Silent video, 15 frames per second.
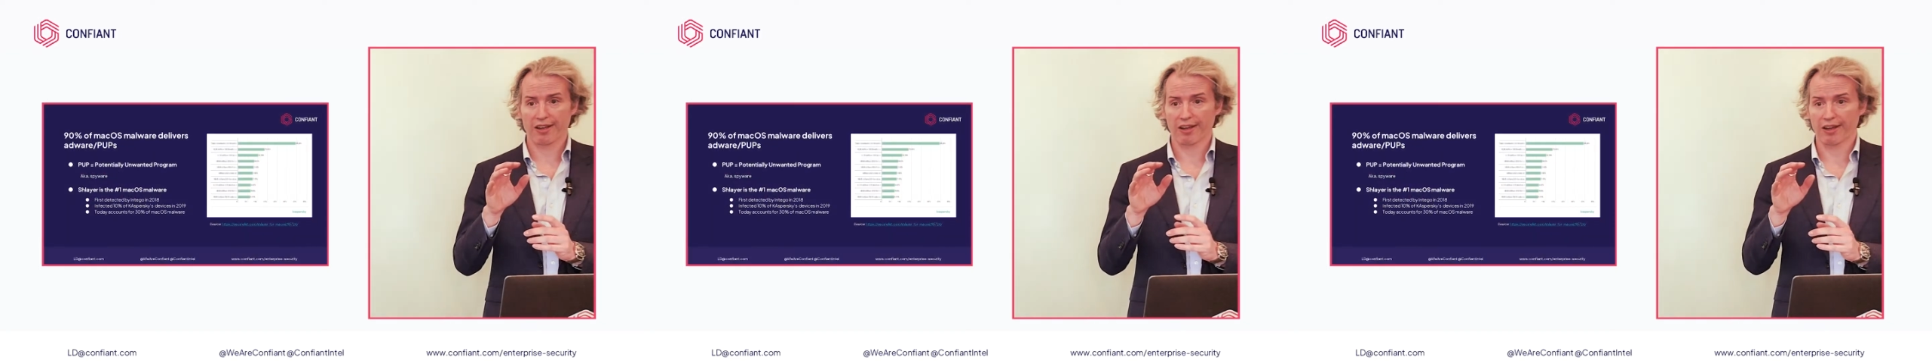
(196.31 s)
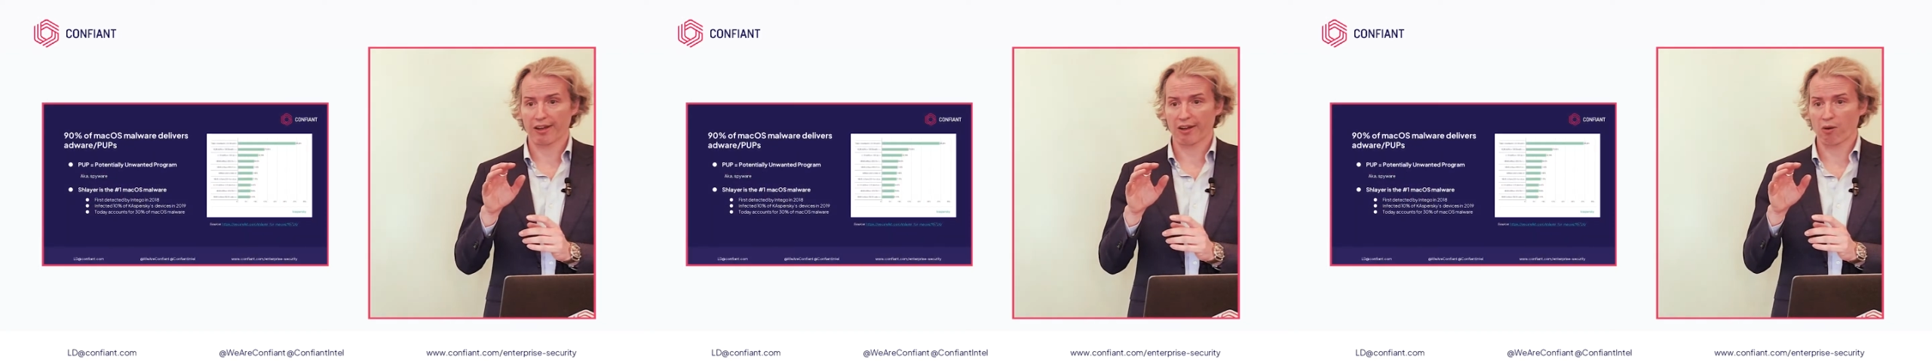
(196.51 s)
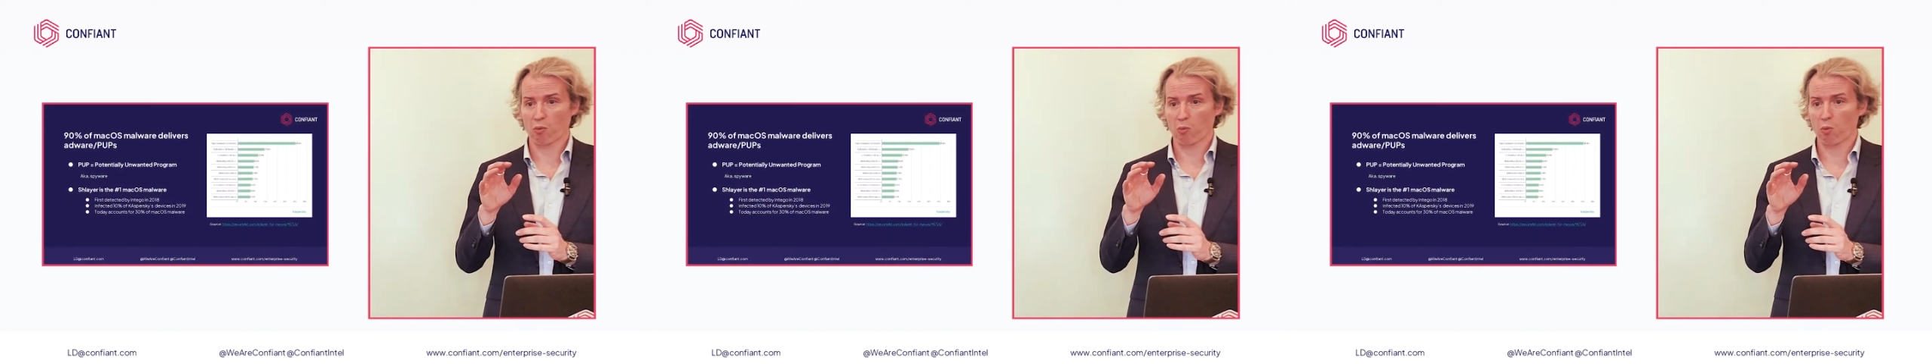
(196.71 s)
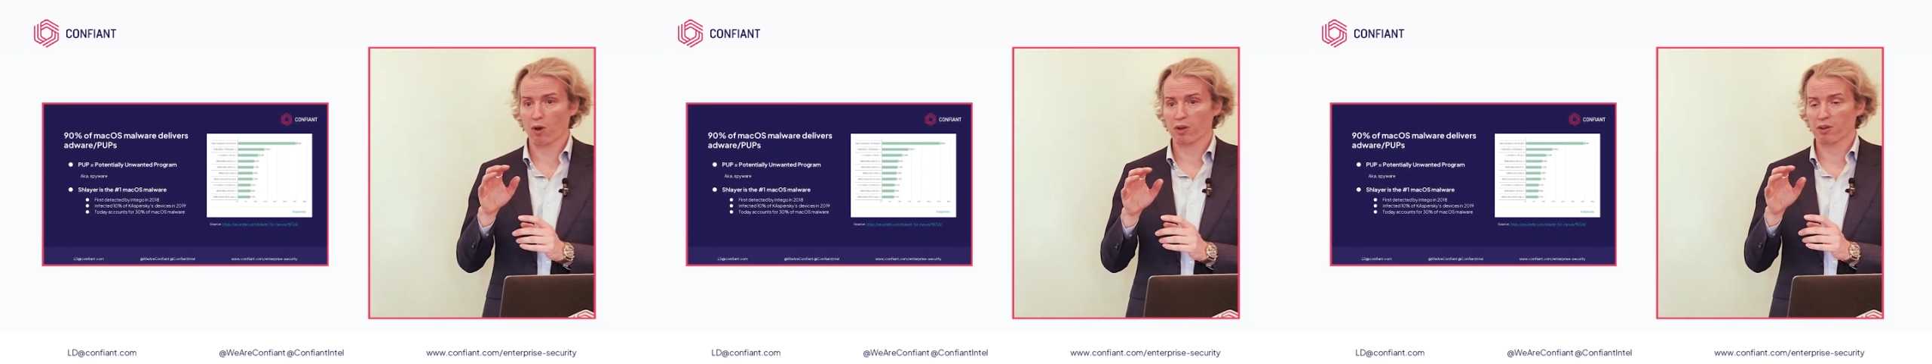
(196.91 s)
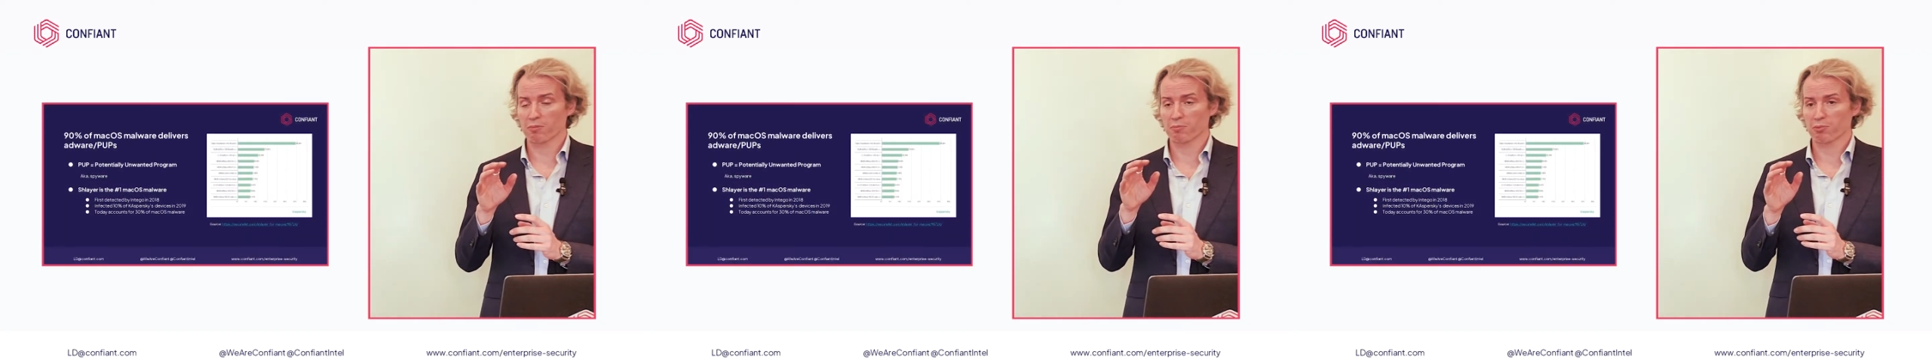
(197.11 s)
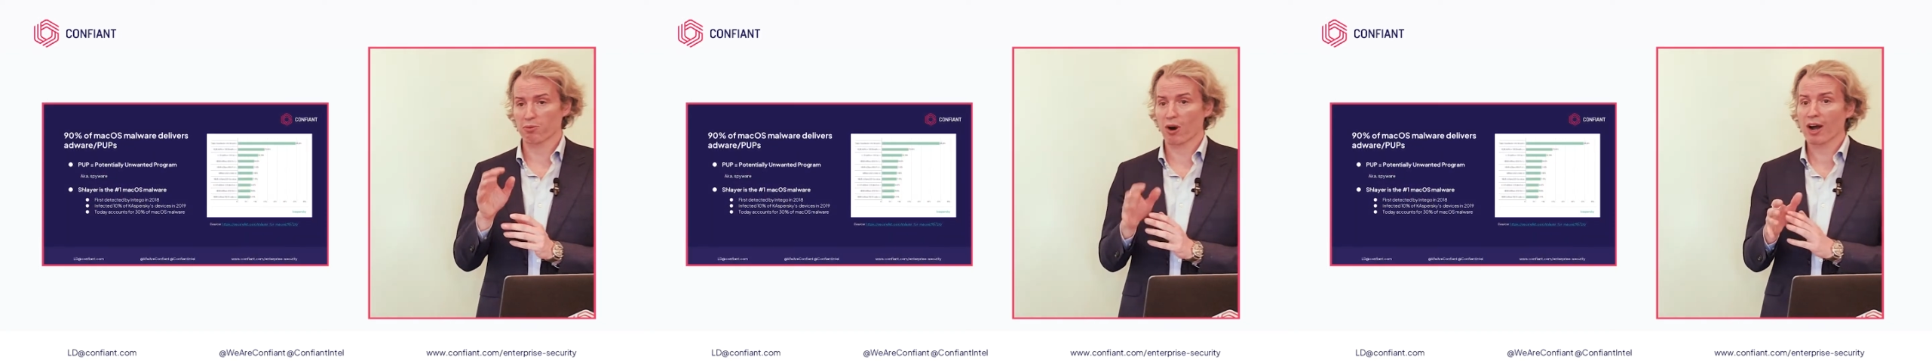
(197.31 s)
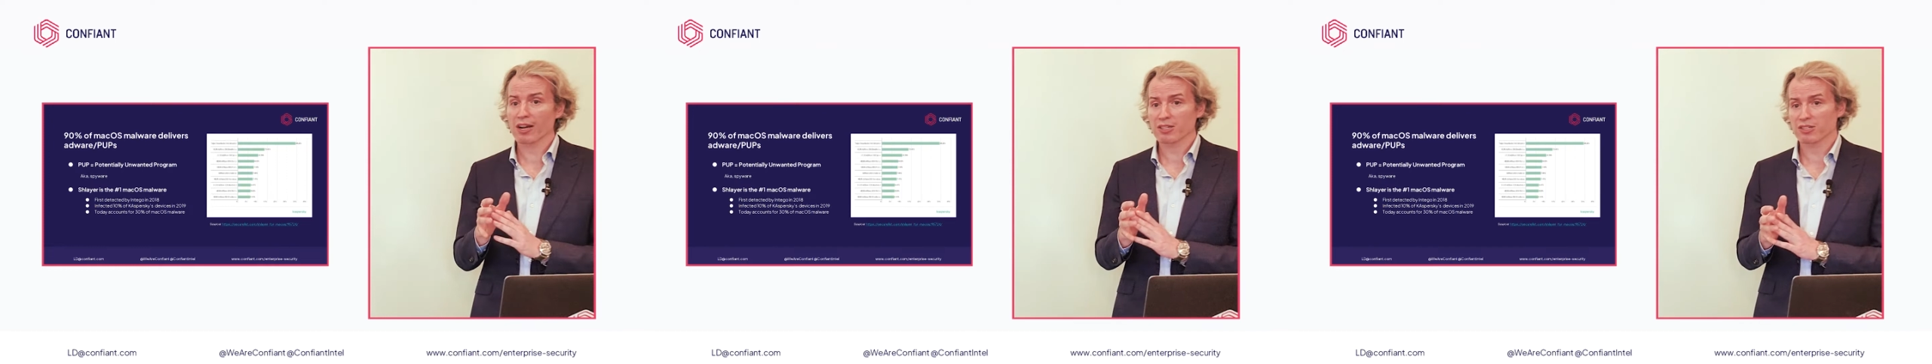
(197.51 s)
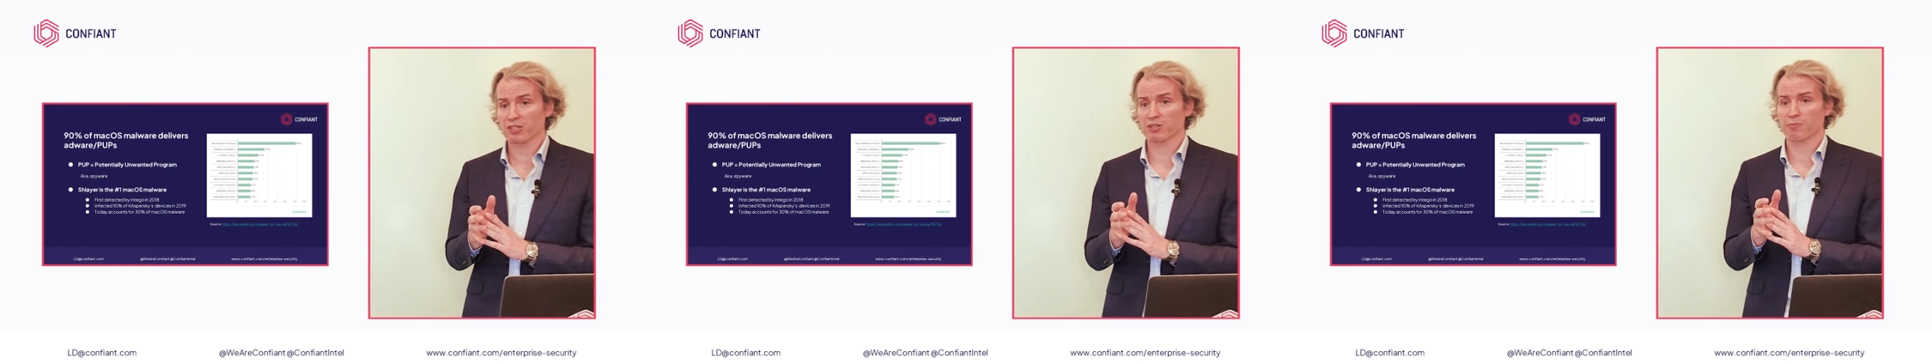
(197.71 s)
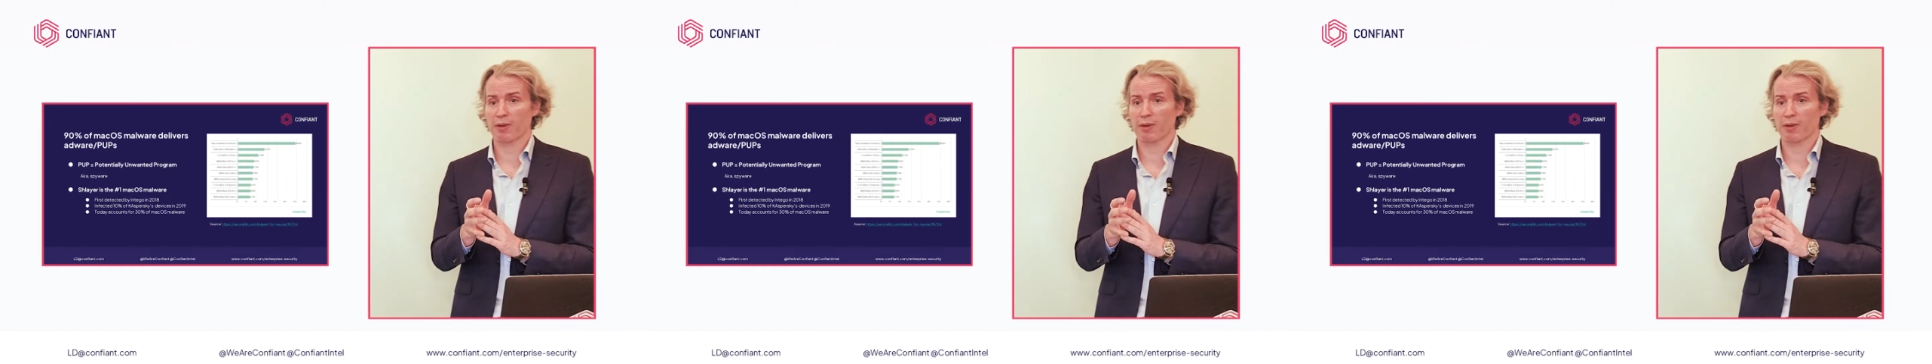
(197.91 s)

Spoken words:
what comprises